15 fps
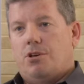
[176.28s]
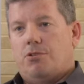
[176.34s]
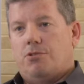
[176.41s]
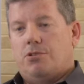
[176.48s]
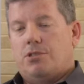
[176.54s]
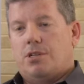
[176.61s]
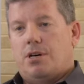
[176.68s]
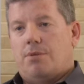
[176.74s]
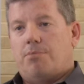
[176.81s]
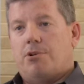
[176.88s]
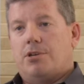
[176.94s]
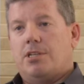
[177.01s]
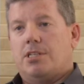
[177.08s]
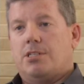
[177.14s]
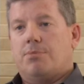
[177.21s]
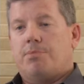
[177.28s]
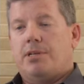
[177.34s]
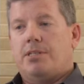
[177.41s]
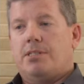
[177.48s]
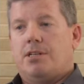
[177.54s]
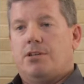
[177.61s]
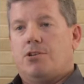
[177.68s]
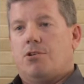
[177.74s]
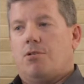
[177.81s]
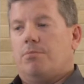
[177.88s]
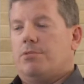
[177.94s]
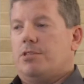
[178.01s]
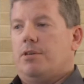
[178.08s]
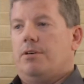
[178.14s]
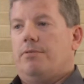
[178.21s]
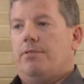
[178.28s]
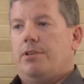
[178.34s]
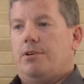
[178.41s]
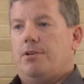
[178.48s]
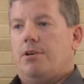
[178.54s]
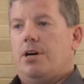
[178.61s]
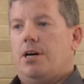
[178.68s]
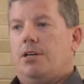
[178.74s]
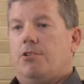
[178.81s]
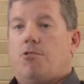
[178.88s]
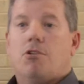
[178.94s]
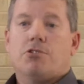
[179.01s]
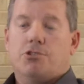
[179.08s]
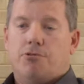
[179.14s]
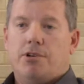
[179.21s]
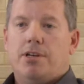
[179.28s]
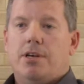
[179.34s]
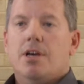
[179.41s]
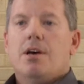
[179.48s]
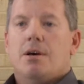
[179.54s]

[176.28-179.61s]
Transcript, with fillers: those uh, participants in terms of their grocery